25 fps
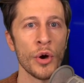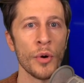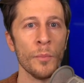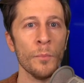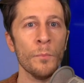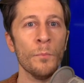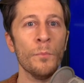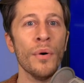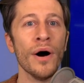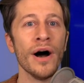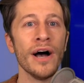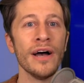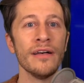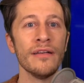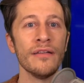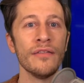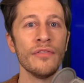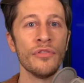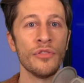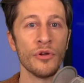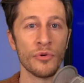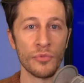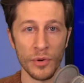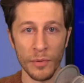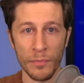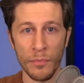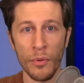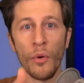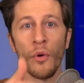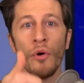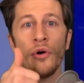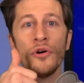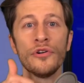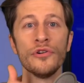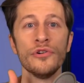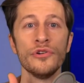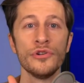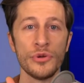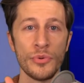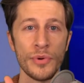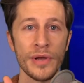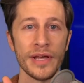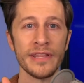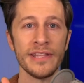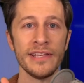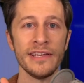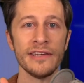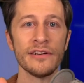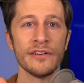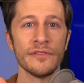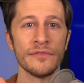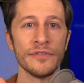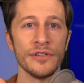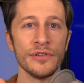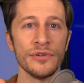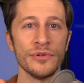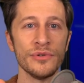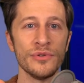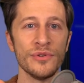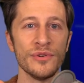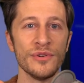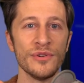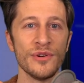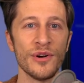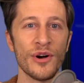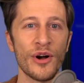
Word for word: But the reporter doing the interview